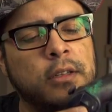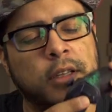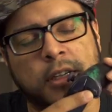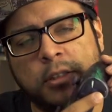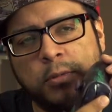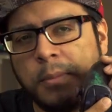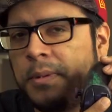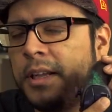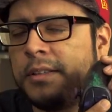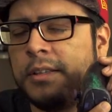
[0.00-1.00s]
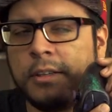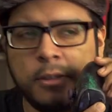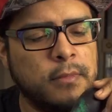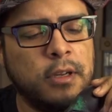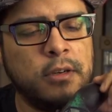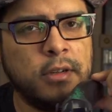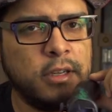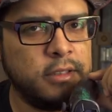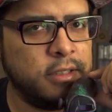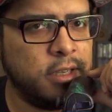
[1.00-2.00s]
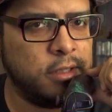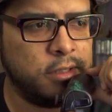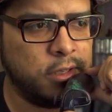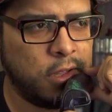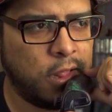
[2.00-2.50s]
like a sweet plastic. I don't know, how does it taste?